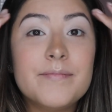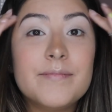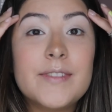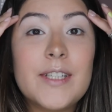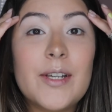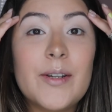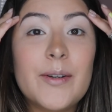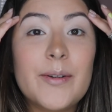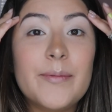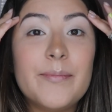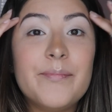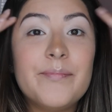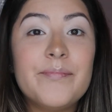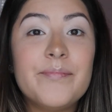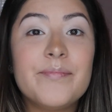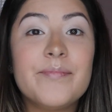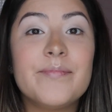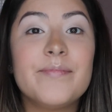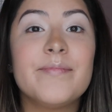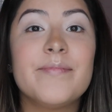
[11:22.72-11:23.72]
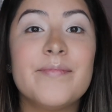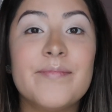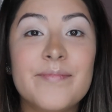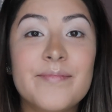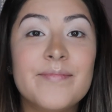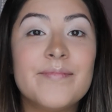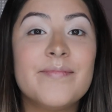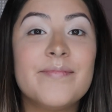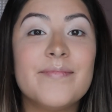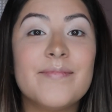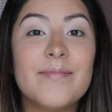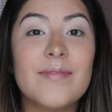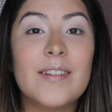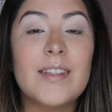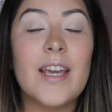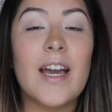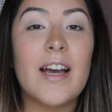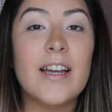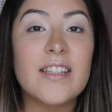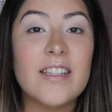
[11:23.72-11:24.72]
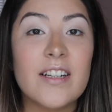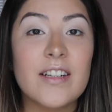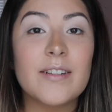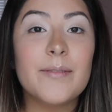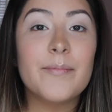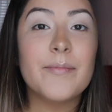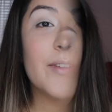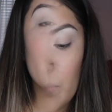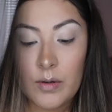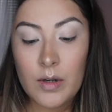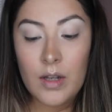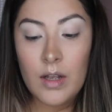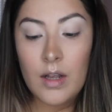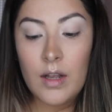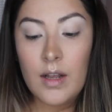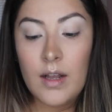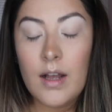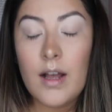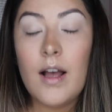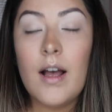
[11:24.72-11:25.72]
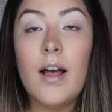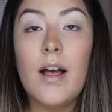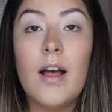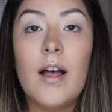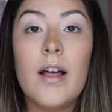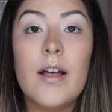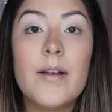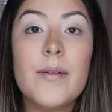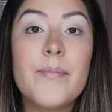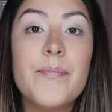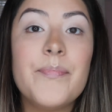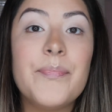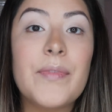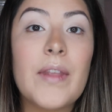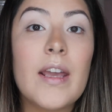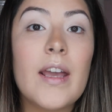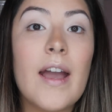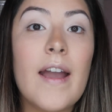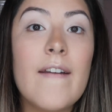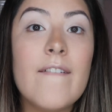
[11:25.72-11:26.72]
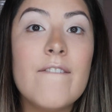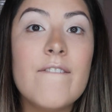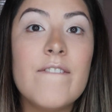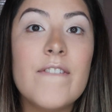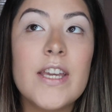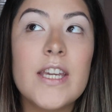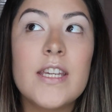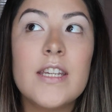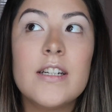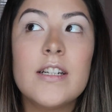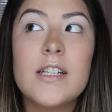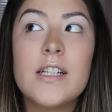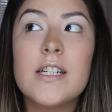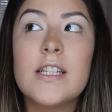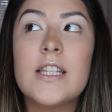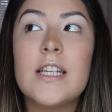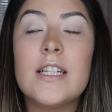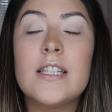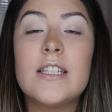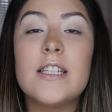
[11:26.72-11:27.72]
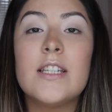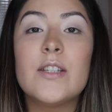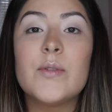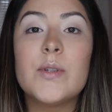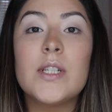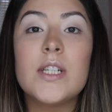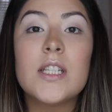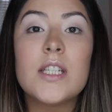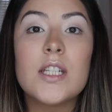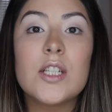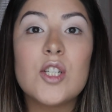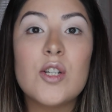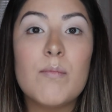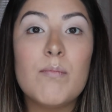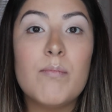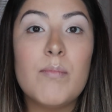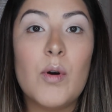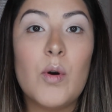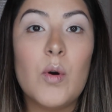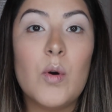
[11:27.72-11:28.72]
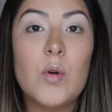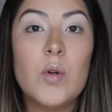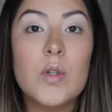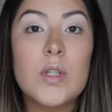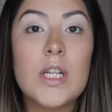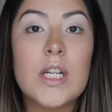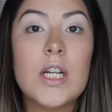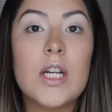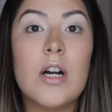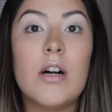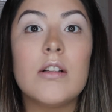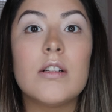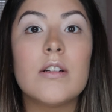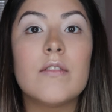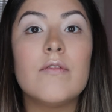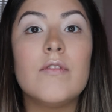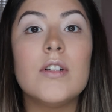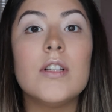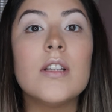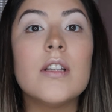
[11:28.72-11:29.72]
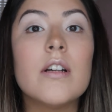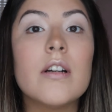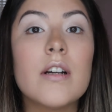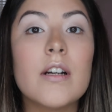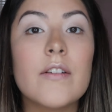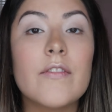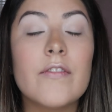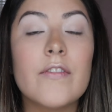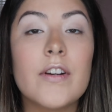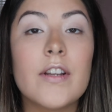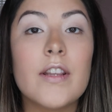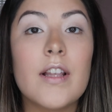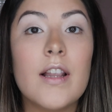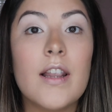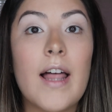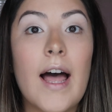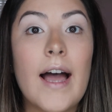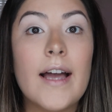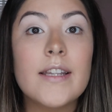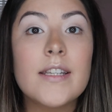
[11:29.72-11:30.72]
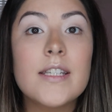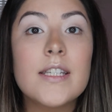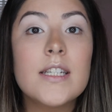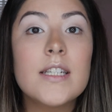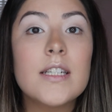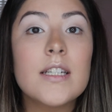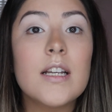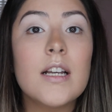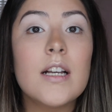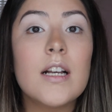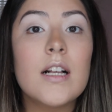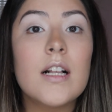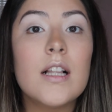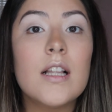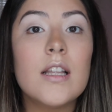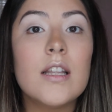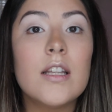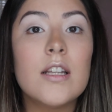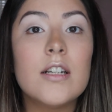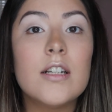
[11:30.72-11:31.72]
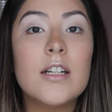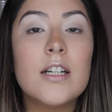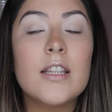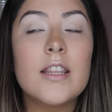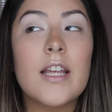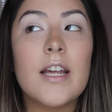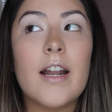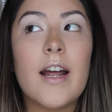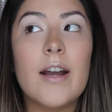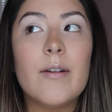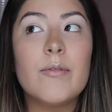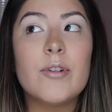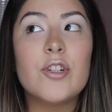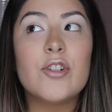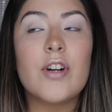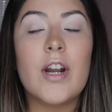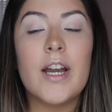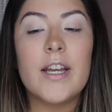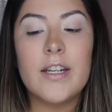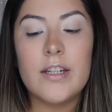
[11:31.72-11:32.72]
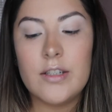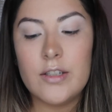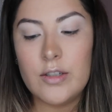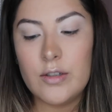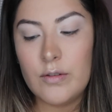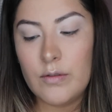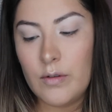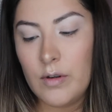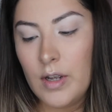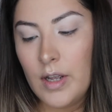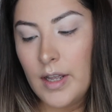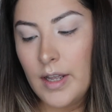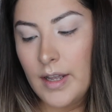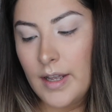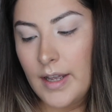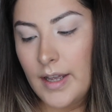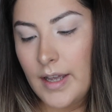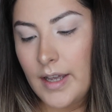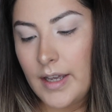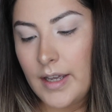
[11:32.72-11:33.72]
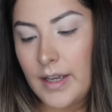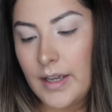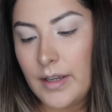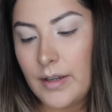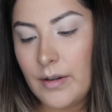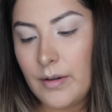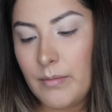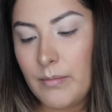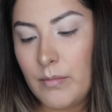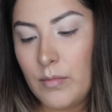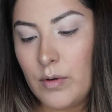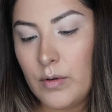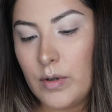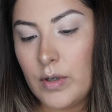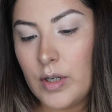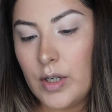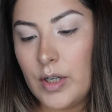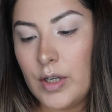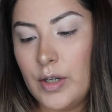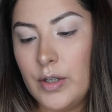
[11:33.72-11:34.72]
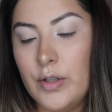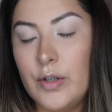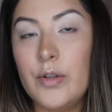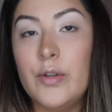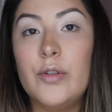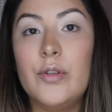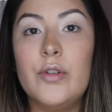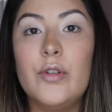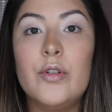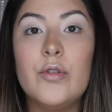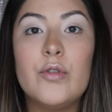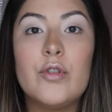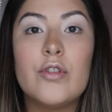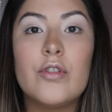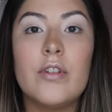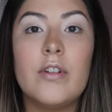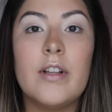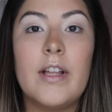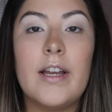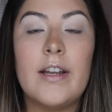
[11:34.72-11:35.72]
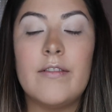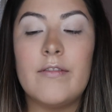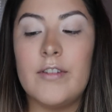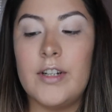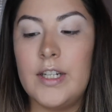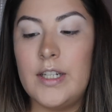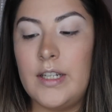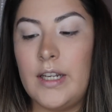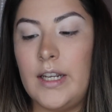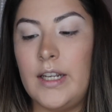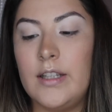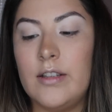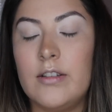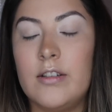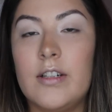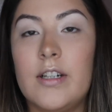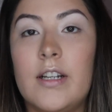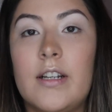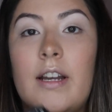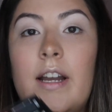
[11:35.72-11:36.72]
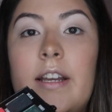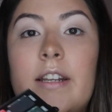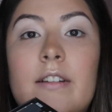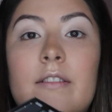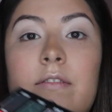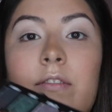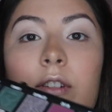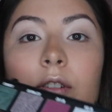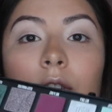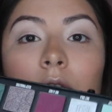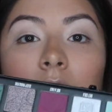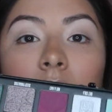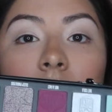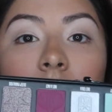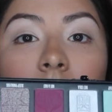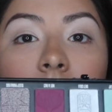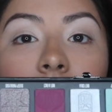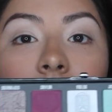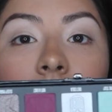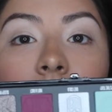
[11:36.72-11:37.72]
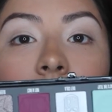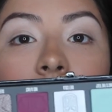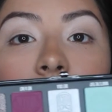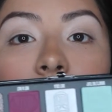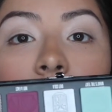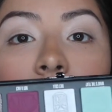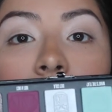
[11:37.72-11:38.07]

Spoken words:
So yeah, I suck. So I figured that since we did such a bold and colorful look for the last look, that I would try to do a more neutral everyday look, kind of using like